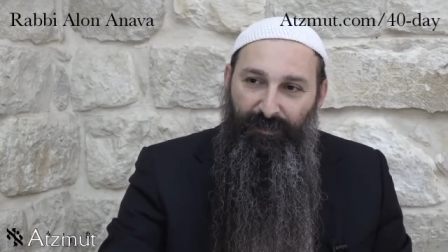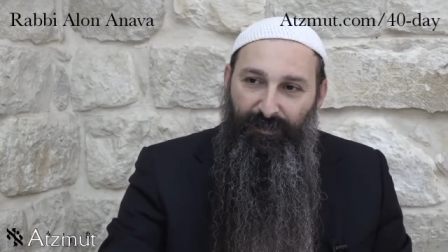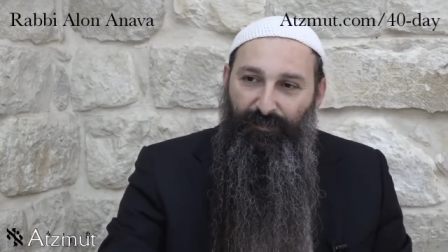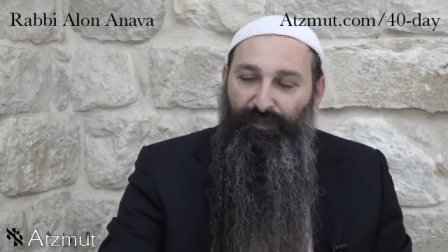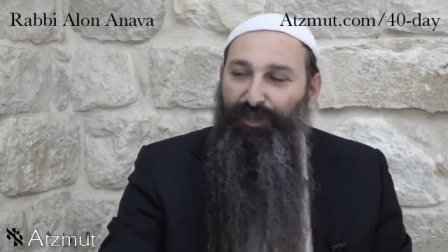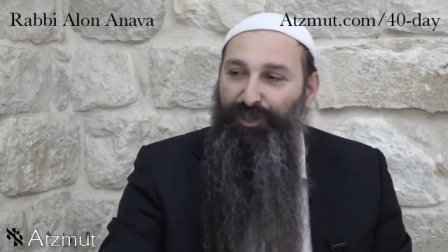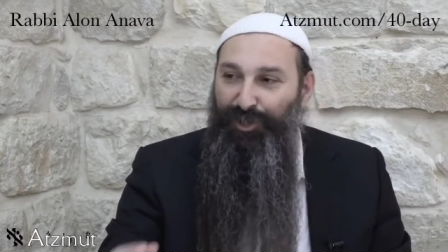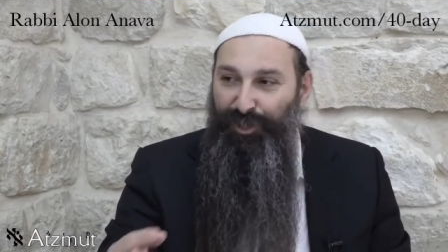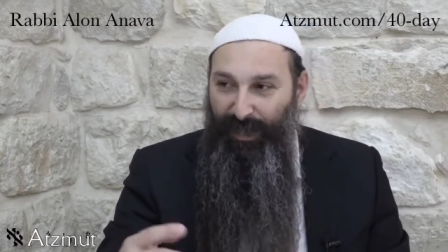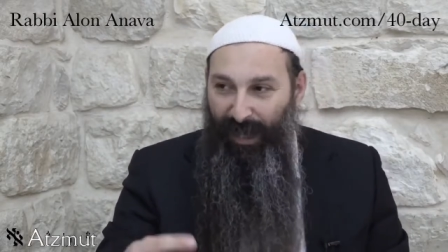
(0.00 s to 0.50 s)

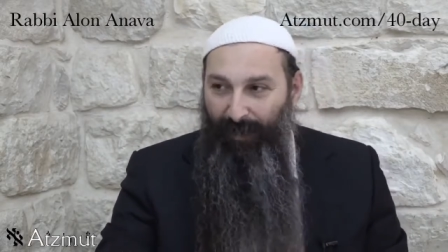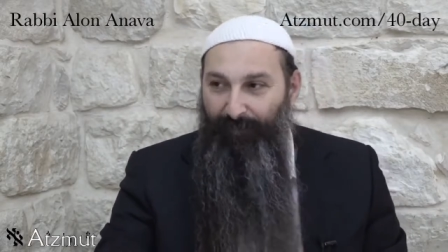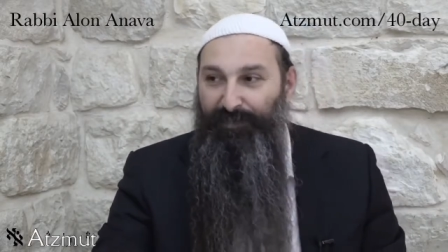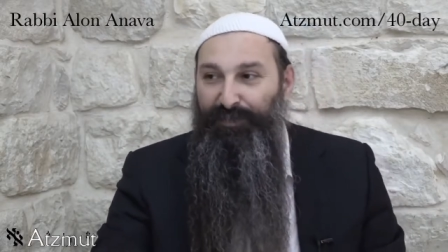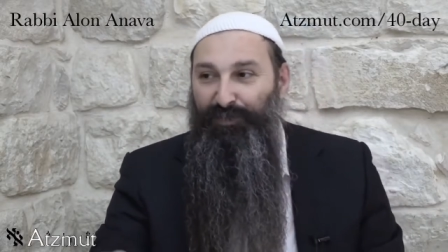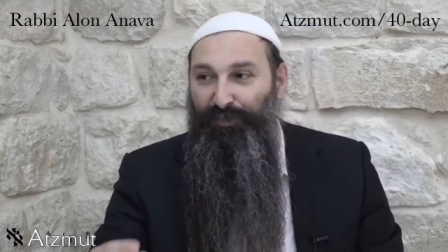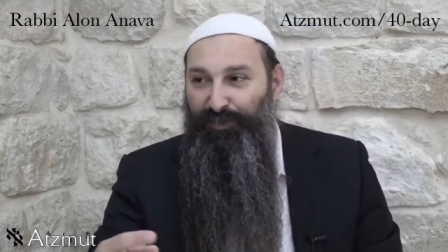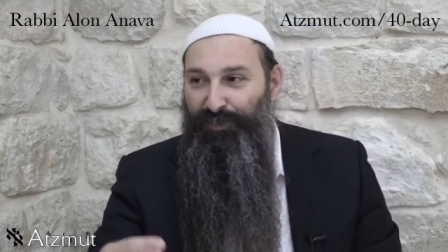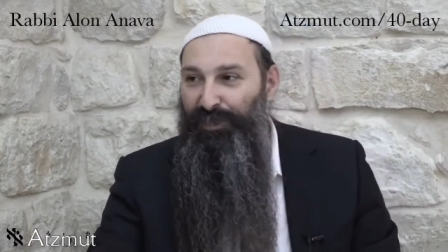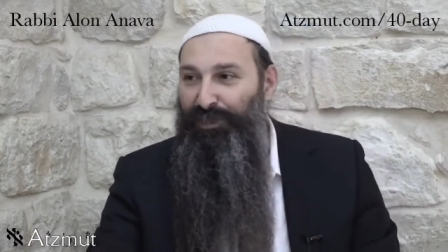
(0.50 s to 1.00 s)
Which
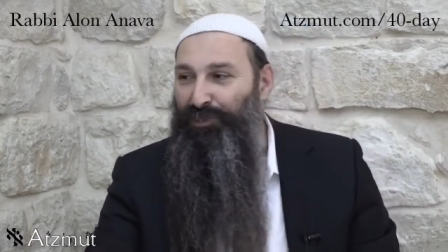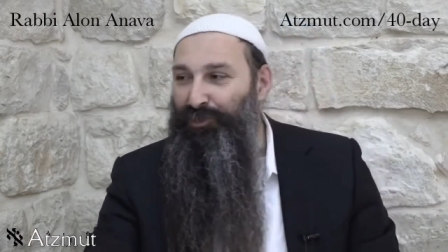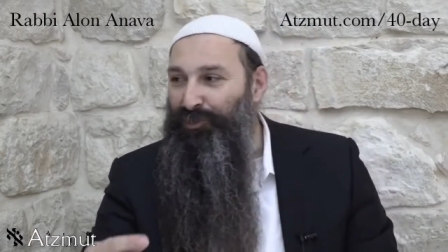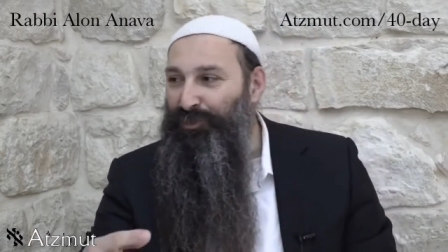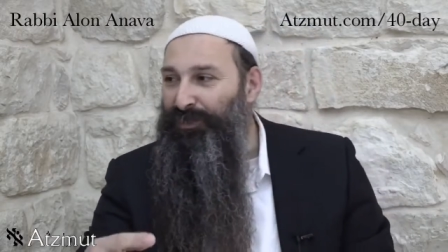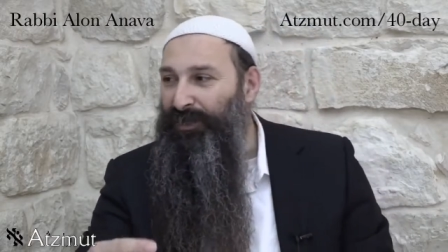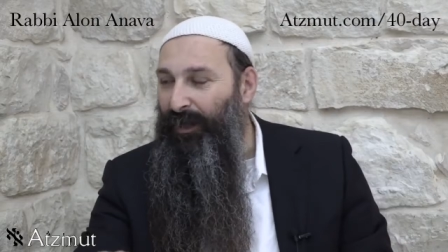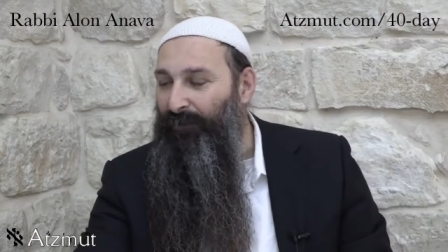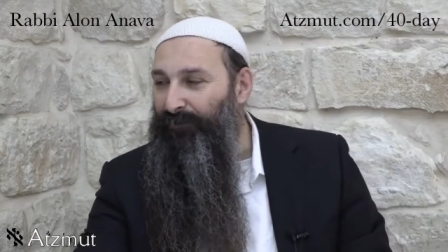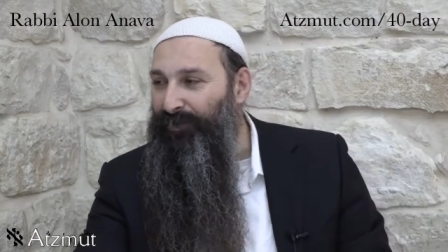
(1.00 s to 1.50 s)
comes to teach
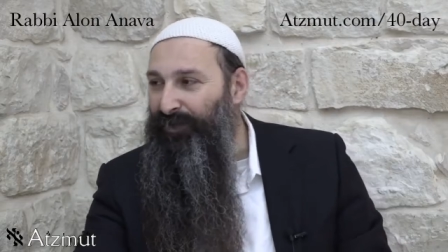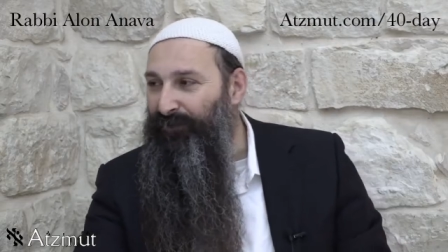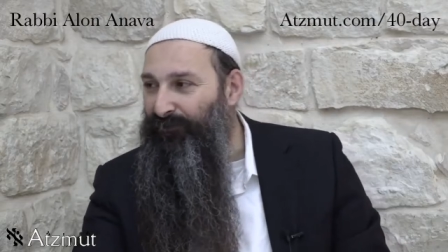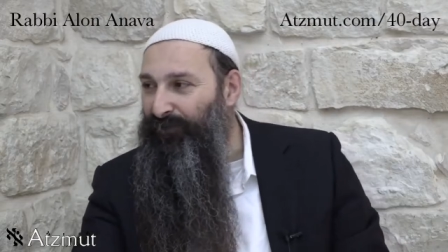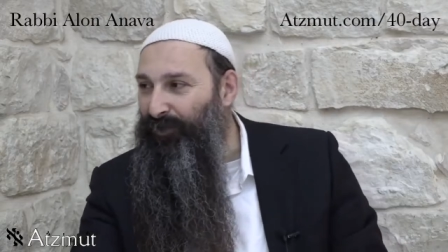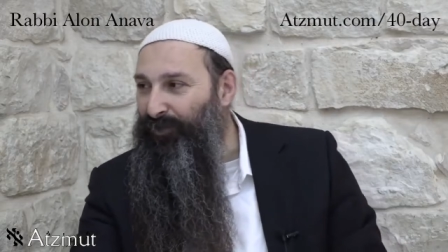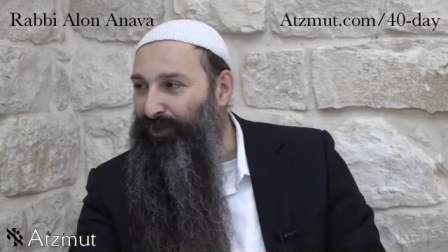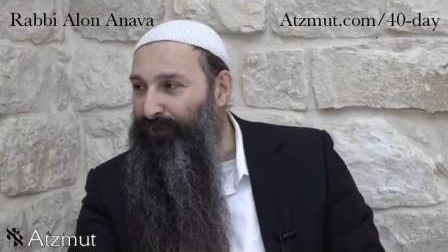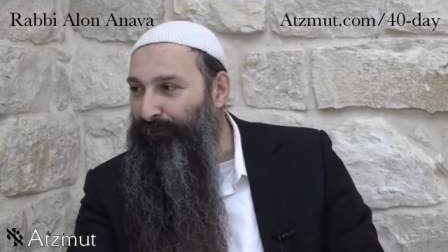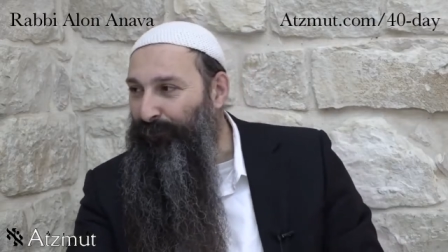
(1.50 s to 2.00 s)
you something
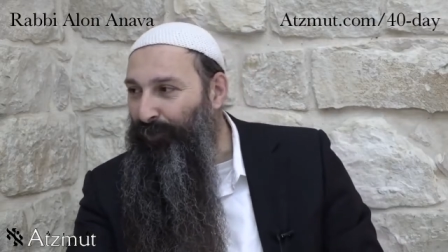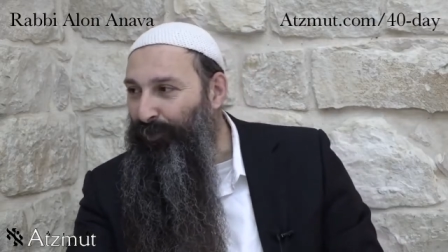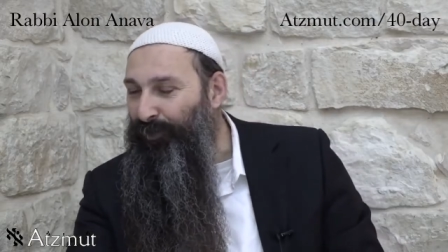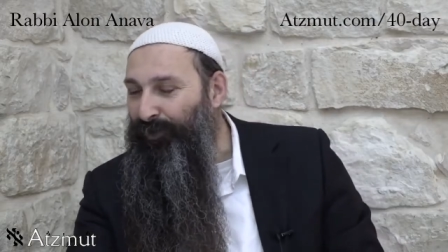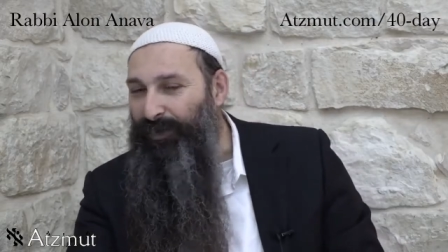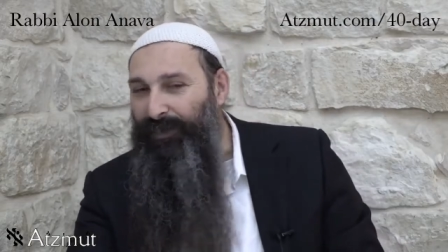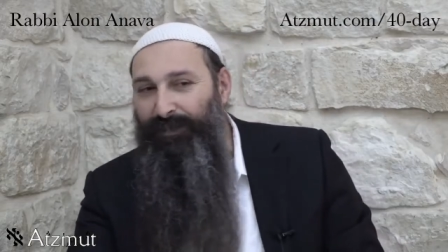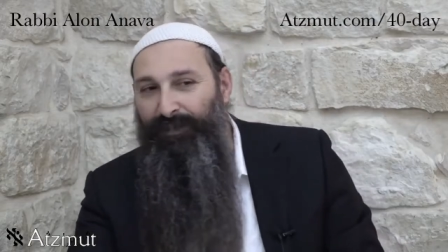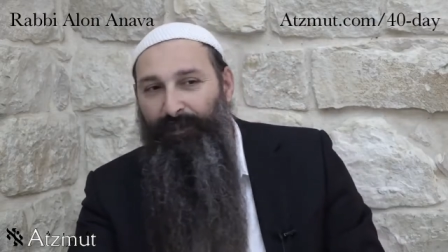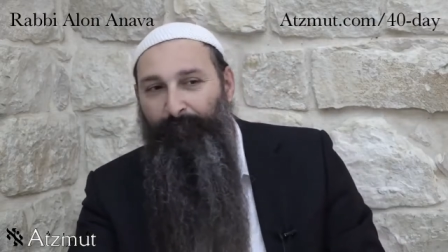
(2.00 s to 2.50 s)
very
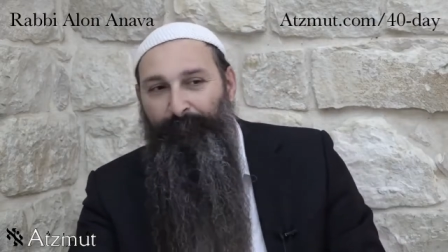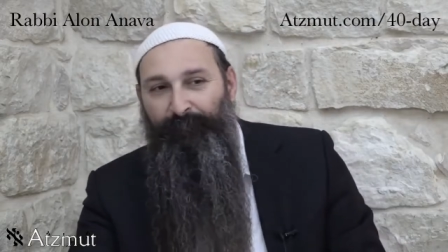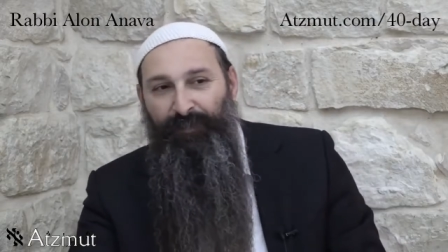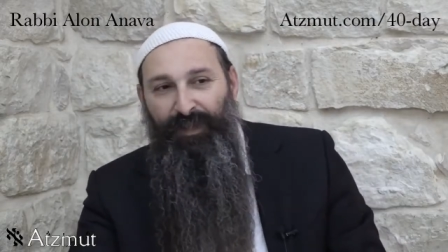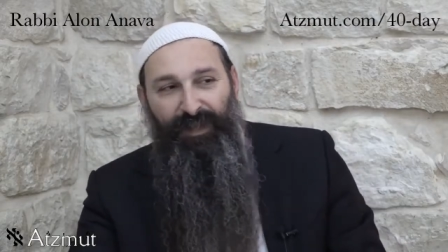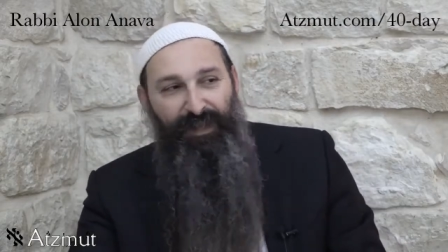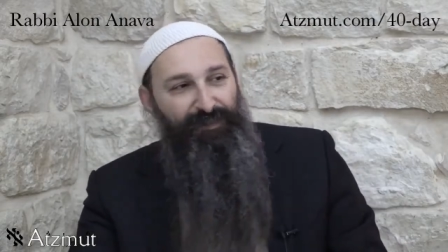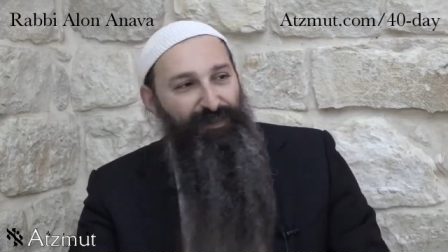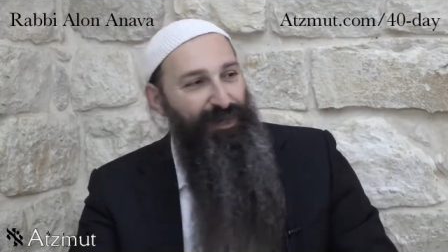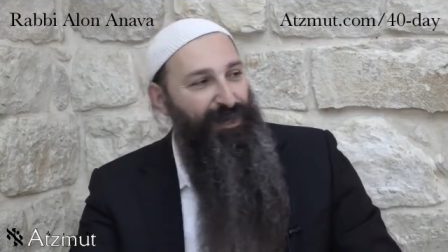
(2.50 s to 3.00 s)
important,
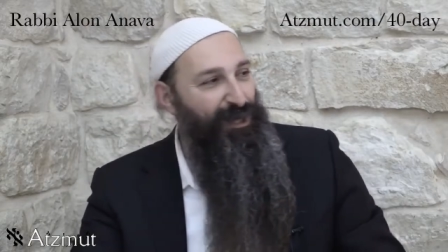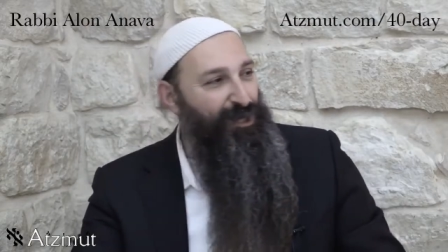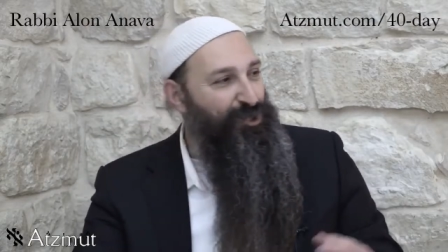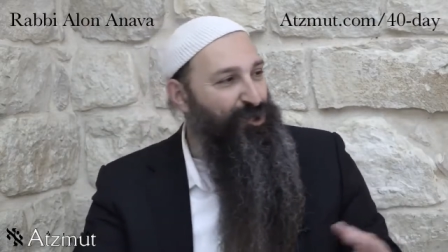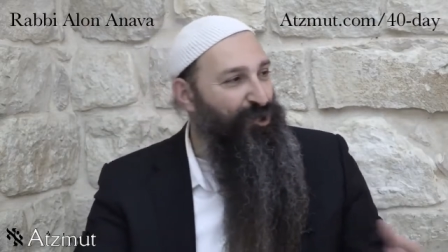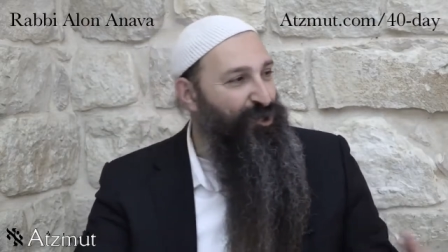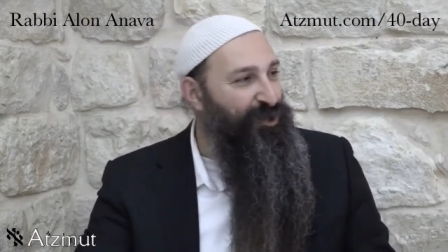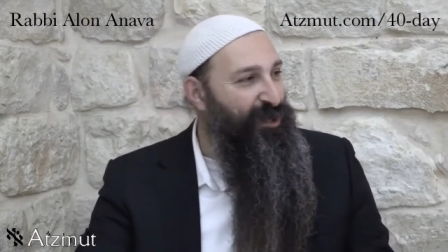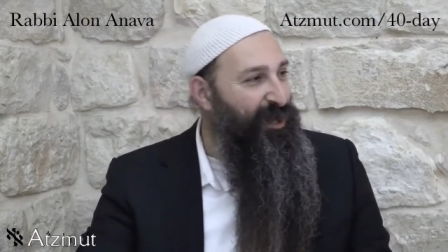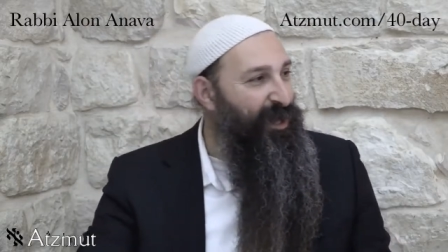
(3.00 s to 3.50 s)
that
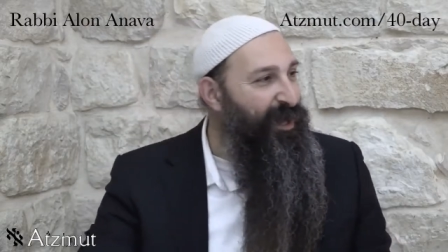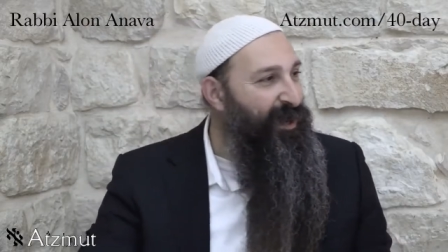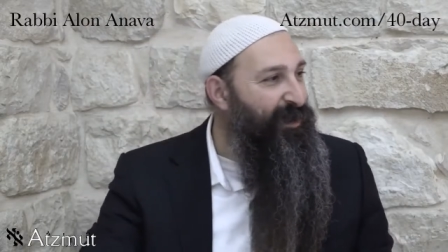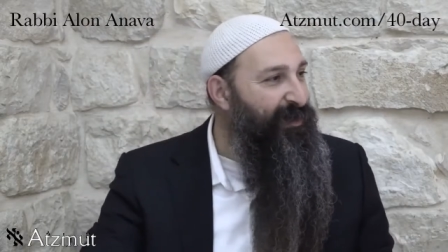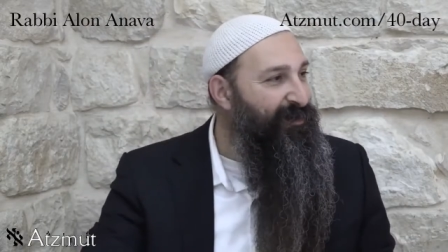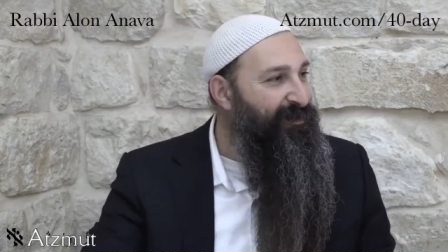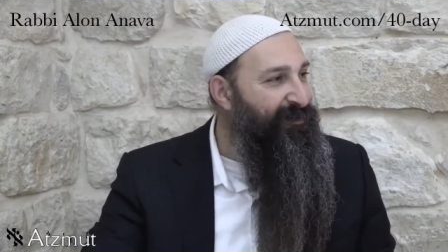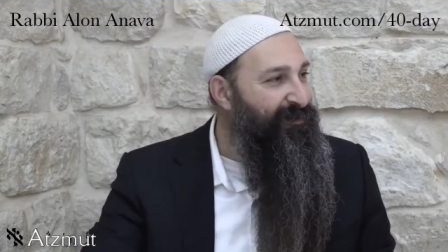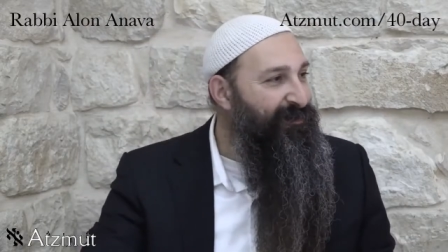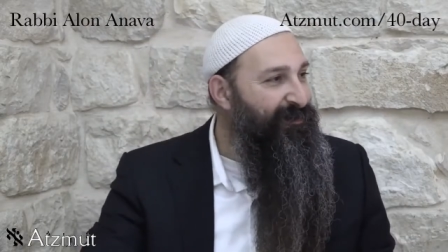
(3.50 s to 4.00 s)
Lashon
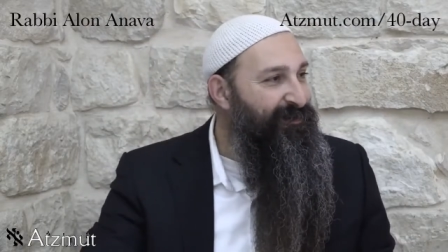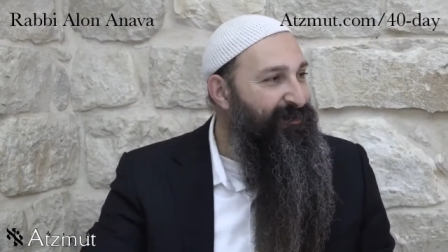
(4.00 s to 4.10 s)
Hara